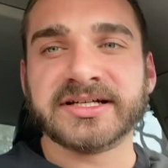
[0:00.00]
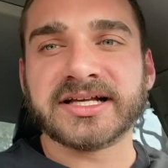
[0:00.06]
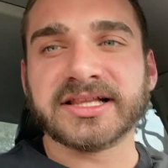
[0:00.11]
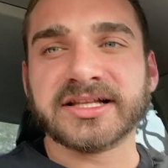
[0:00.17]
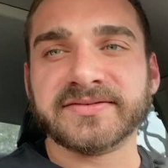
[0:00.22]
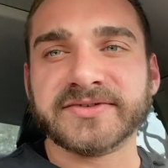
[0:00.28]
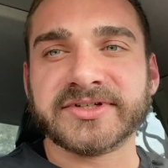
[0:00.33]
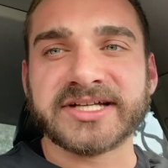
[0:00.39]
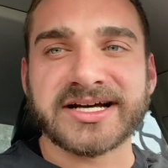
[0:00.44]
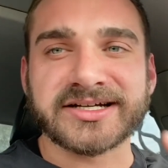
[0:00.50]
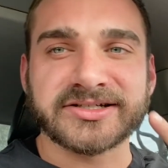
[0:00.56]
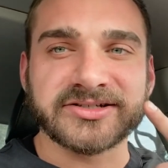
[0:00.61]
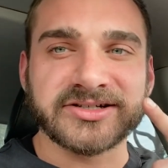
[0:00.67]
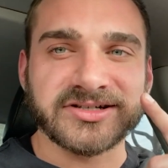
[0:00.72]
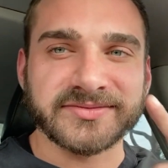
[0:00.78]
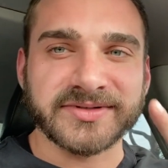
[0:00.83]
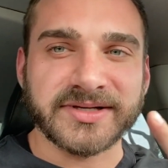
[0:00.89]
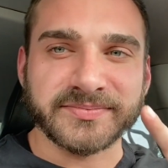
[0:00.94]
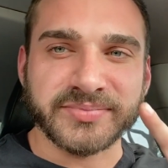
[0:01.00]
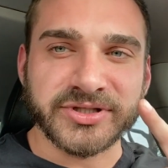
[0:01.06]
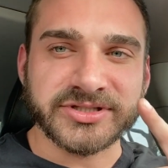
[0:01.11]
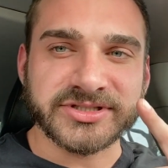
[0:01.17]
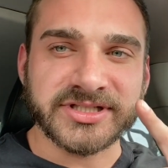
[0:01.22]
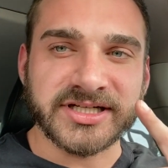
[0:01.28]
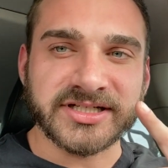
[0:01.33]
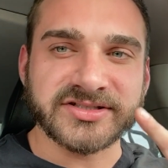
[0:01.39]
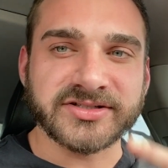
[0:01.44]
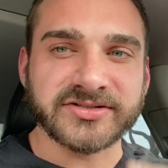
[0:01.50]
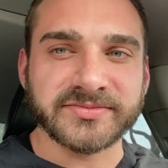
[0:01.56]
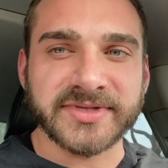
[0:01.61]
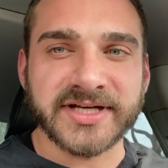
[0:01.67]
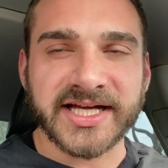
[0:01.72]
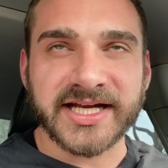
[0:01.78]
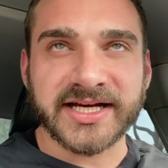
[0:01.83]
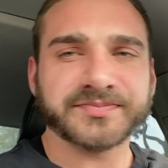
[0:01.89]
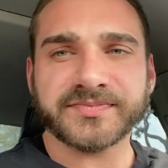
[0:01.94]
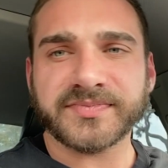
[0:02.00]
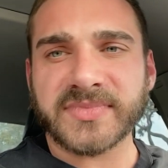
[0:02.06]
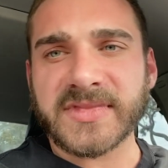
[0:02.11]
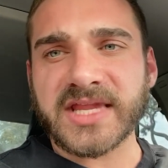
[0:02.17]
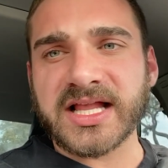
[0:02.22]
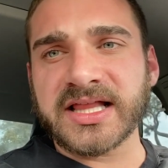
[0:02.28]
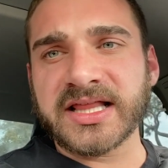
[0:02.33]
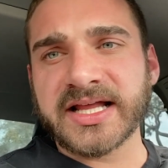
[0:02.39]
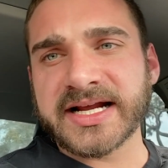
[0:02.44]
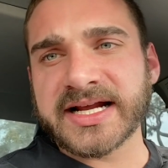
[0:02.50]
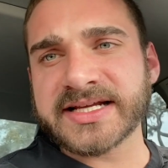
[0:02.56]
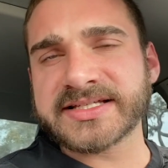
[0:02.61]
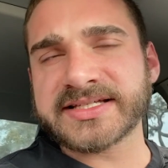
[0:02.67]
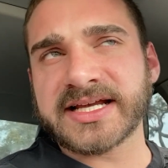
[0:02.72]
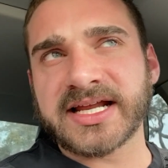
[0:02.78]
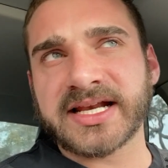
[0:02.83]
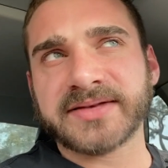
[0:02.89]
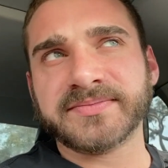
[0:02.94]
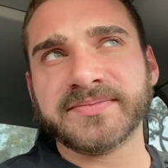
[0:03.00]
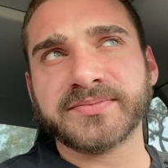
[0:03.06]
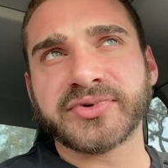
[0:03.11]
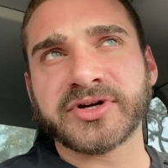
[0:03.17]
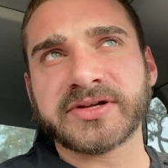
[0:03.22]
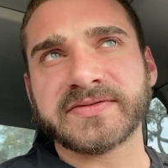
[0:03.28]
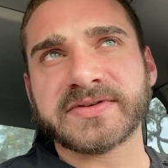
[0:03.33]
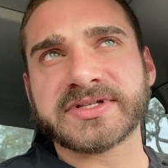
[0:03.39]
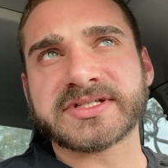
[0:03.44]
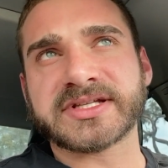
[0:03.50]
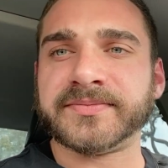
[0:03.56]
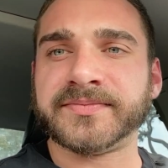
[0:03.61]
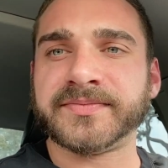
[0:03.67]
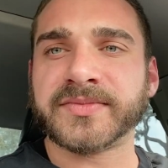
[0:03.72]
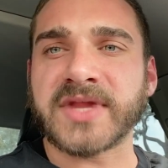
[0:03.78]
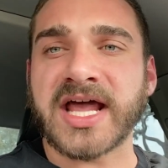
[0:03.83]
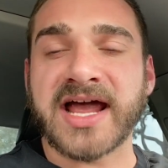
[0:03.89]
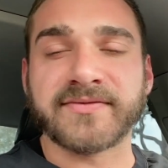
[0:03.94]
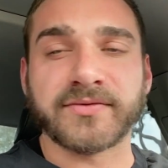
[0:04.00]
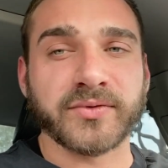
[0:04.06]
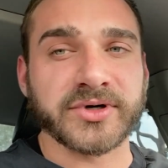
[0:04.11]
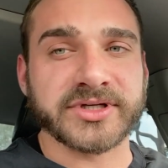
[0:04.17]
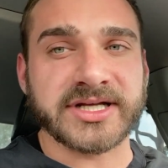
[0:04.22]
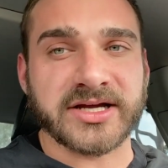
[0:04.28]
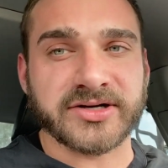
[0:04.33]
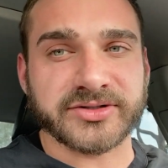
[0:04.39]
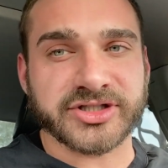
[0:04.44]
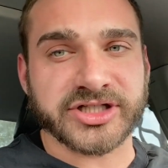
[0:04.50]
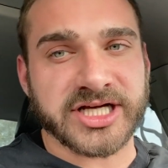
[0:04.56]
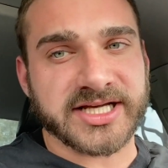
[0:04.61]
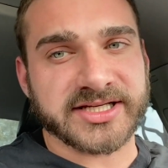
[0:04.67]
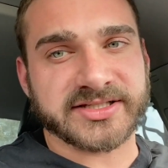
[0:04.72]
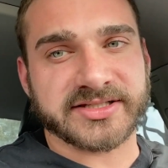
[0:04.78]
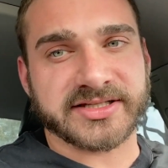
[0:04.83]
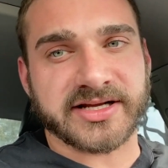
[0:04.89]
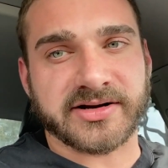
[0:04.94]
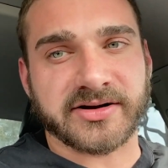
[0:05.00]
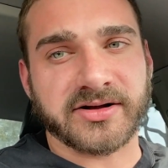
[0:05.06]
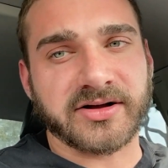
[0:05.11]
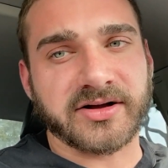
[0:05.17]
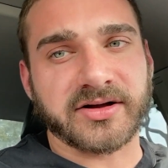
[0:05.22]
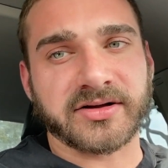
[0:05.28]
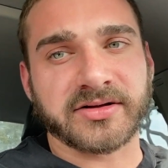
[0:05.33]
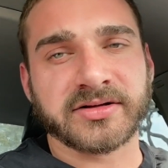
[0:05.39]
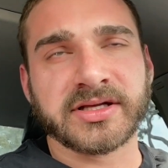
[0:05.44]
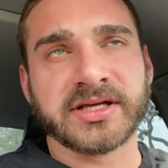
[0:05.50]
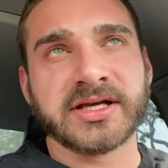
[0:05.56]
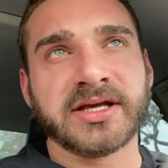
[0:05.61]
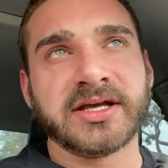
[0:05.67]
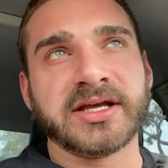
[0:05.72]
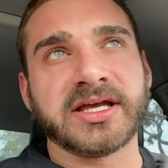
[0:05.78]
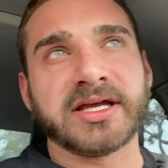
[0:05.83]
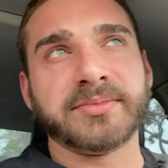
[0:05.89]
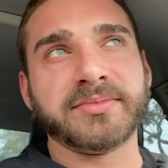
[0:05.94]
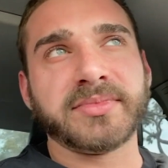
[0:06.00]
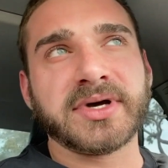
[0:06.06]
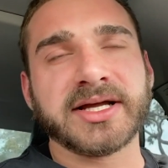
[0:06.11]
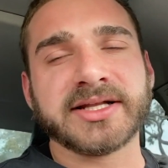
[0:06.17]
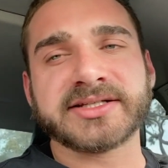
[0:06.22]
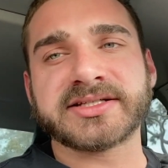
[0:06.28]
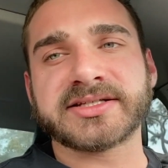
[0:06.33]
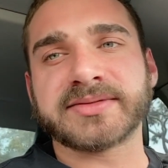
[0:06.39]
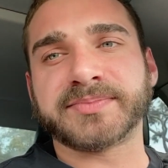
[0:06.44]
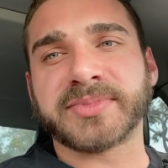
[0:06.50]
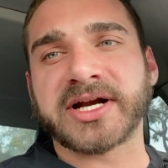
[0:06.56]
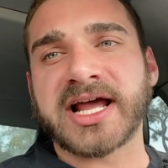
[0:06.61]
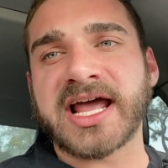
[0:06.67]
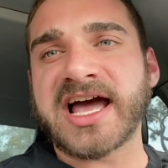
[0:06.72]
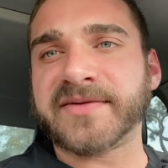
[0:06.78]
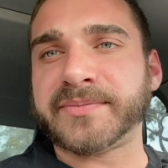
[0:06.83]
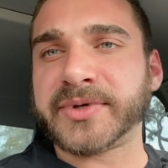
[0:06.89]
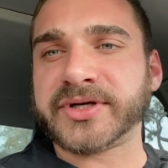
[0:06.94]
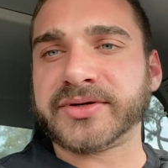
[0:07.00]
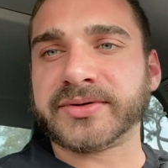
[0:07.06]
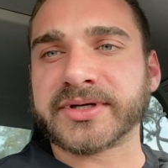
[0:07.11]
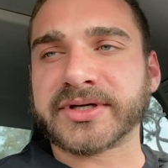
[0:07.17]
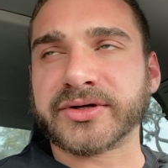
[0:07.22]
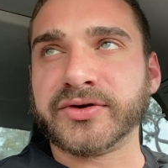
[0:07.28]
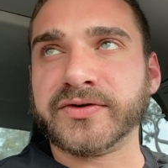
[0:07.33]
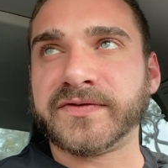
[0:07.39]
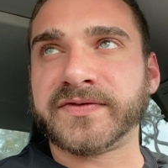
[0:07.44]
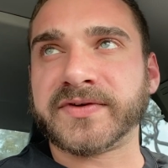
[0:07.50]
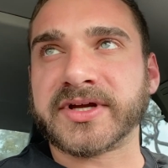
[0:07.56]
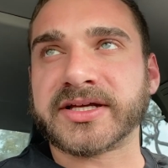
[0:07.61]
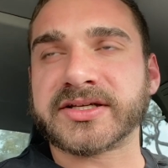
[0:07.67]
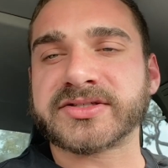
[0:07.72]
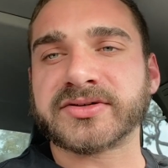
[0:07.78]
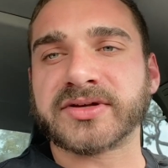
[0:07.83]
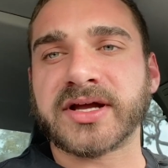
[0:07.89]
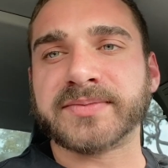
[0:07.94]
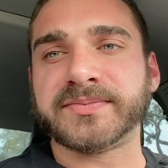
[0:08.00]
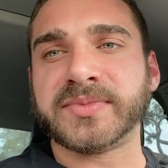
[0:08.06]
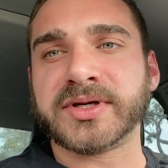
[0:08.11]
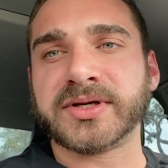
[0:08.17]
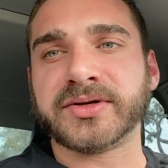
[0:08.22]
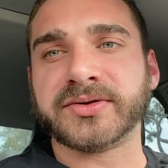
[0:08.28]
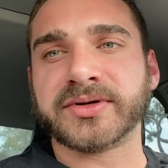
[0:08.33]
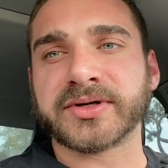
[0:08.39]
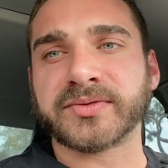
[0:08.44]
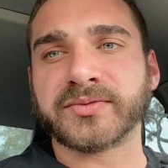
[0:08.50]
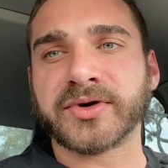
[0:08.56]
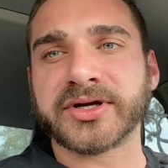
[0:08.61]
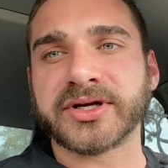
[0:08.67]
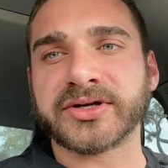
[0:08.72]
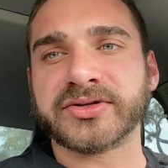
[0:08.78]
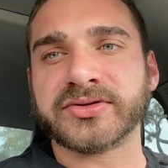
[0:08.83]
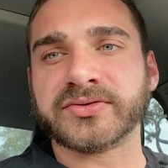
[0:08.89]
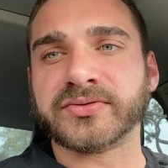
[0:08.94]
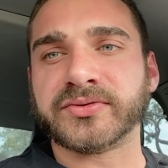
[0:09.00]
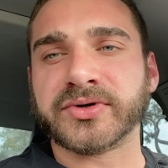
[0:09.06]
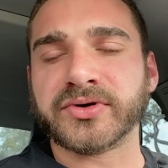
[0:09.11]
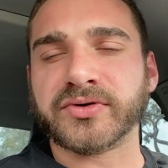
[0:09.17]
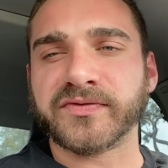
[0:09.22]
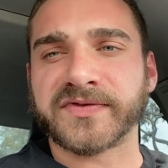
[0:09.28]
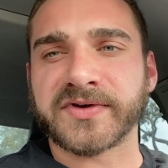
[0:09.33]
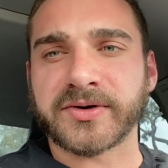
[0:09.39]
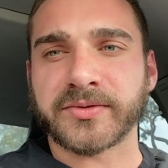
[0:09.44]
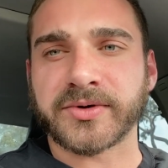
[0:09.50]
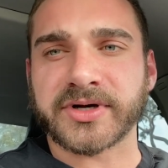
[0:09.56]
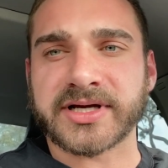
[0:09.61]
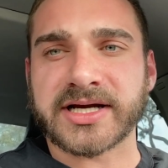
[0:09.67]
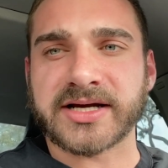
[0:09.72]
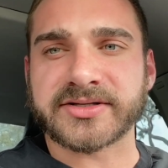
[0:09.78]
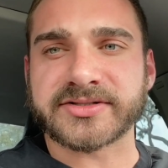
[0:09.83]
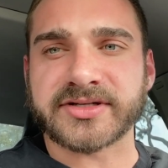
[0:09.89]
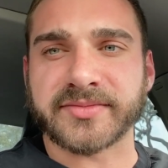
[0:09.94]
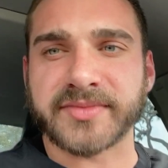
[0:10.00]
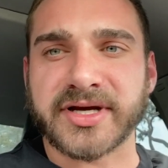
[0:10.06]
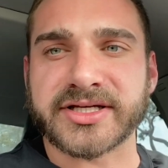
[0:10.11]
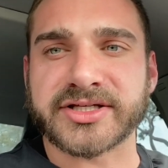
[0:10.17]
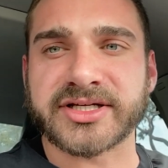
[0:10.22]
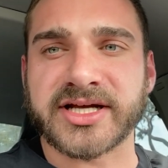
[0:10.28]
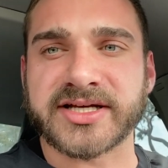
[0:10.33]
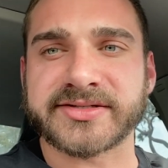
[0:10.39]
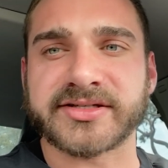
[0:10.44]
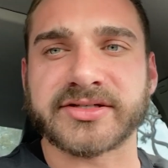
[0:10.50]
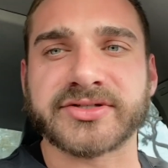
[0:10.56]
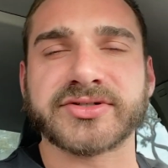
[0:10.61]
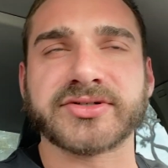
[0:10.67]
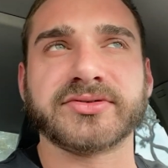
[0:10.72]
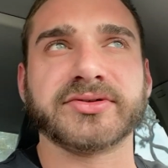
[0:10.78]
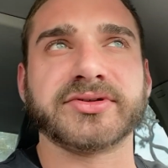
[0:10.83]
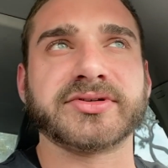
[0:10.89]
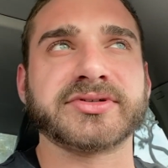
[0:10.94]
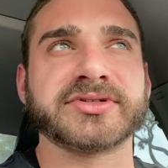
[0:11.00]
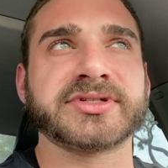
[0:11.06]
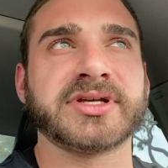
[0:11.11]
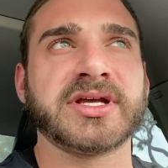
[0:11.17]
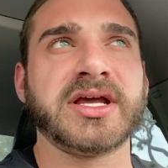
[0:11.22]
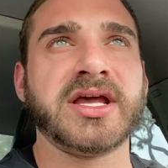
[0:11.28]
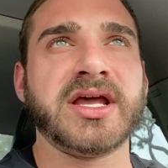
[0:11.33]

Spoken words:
I love you, Dr. Derby. I appreciate you, man. Like I said previously, I haven't worked out chest at all in months, but I have been doing new fit. So I've been doing 1 to 2 new fit workouts on my chest and shoulders